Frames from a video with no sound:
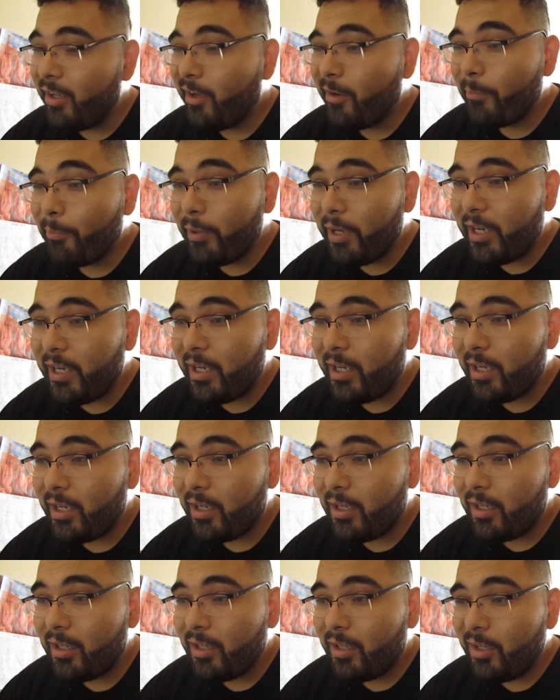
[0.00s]
But
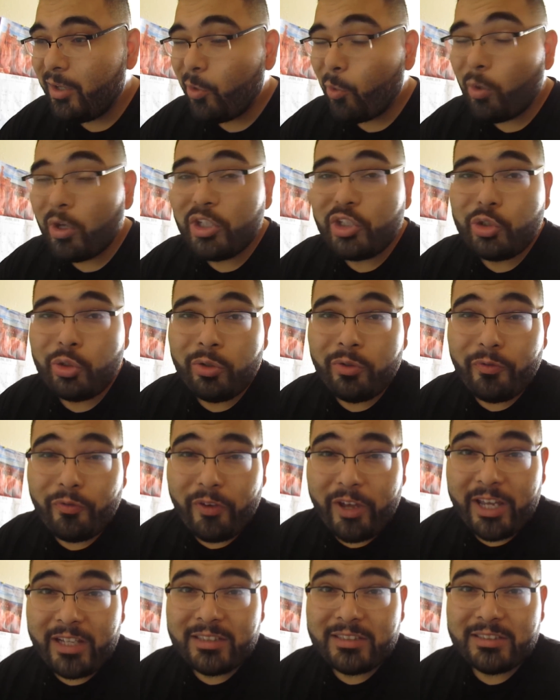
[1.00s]
once you
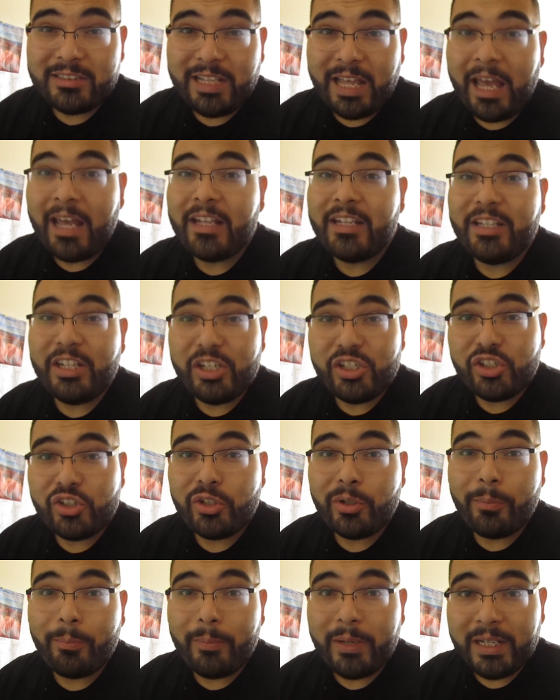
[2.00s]
invest that
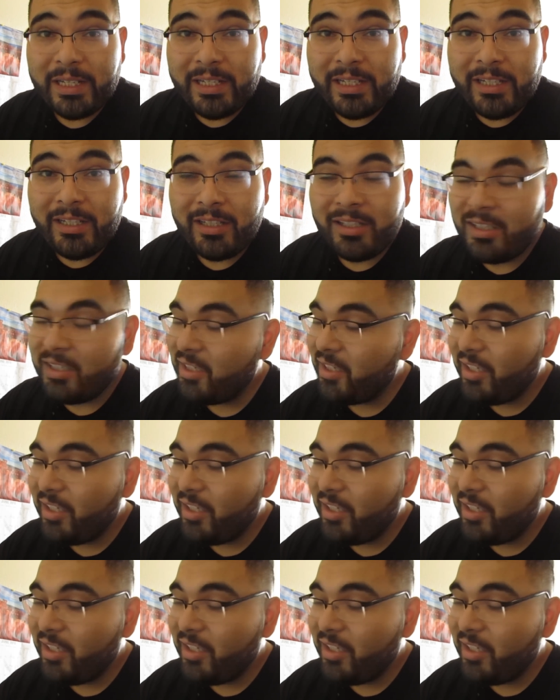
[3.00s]
initial money,